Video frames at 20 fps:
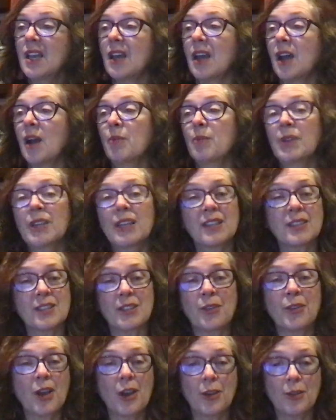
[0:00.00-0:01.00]
um, because
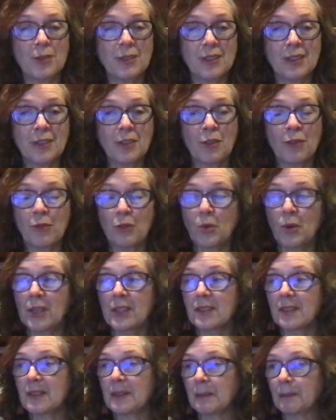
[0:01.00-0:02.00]
they're not using their
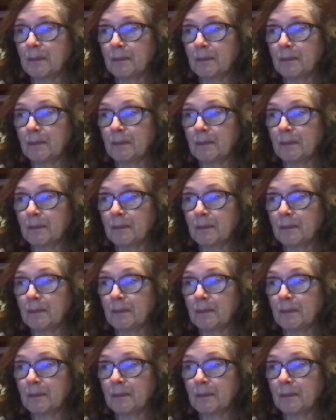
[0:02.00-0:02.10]
voice.